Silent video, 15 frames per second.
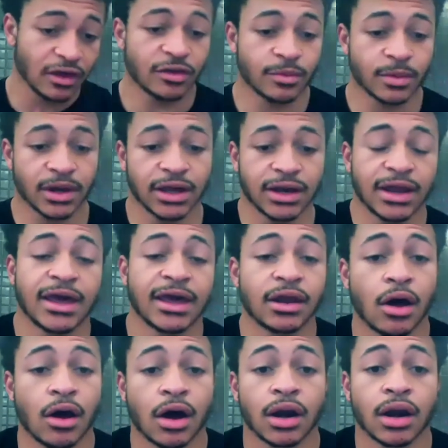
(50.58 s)
has been getting hit
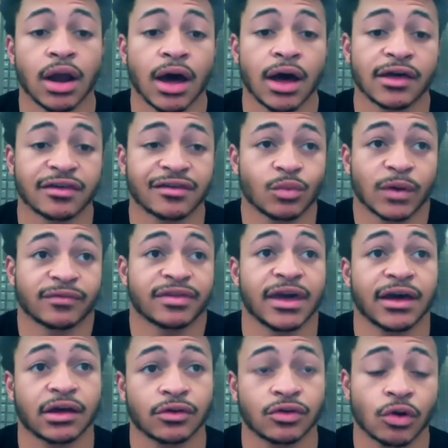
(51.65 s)
on. Uh, is we have to
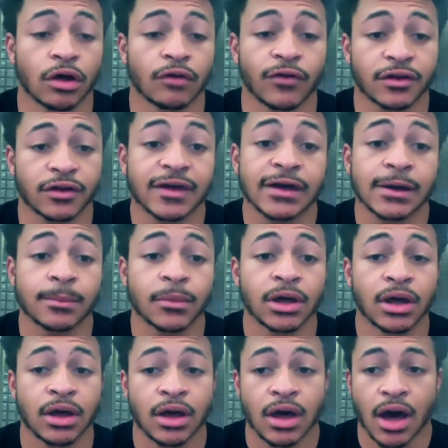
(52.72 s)
take control of our team.
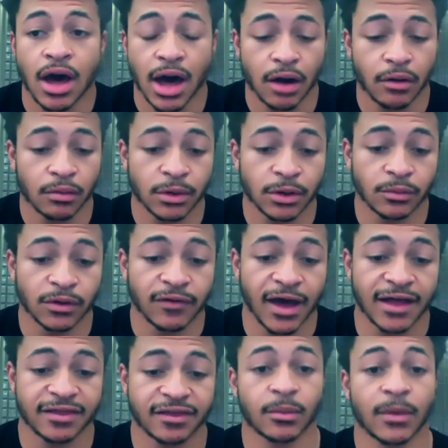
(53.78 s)
Uh, I mean, we've
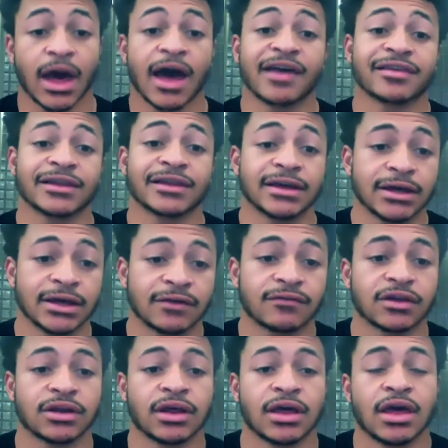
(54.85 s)
had some guys leave
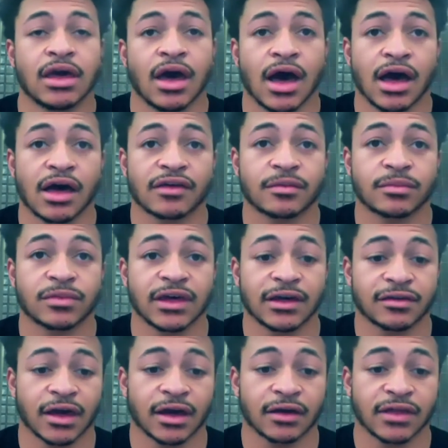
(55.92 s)
and uh, some
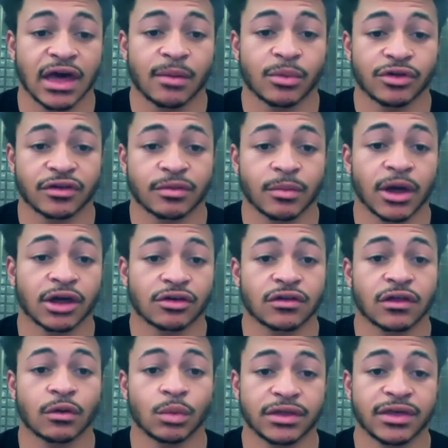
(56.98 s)
things like that, but just making
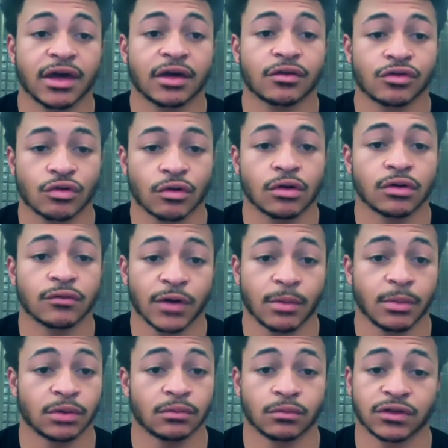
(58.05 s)
sure that we take control of, I
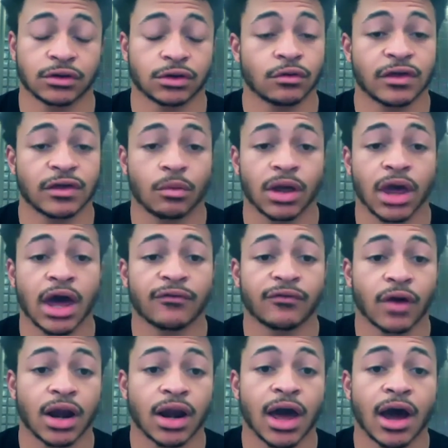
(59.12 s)
mean, the dudes that we have
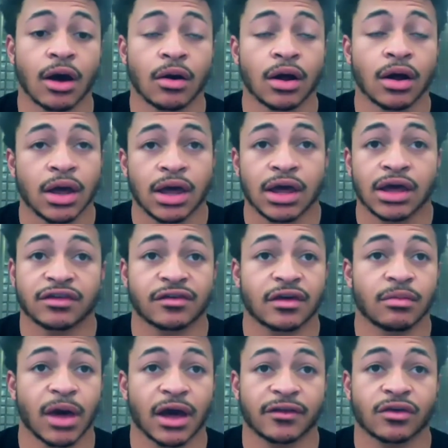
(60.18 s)
right now just
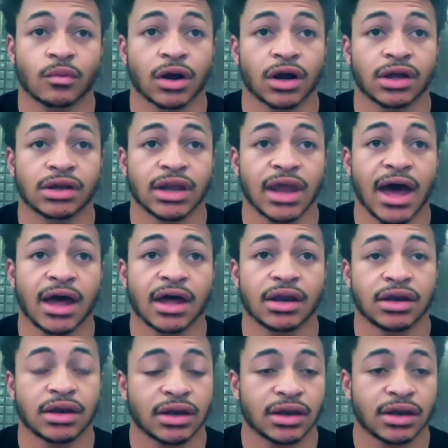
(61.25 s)
getting back to work and not
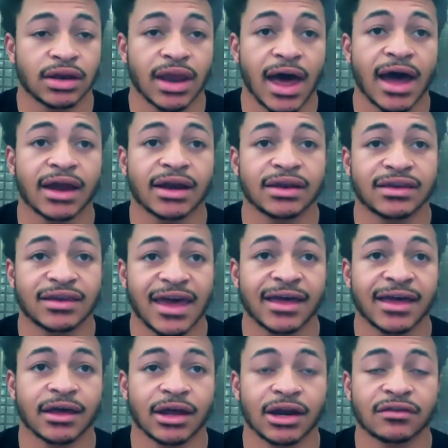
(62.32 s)
not
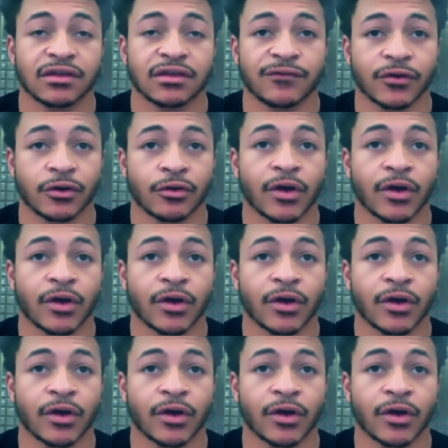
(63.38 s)
taking anything for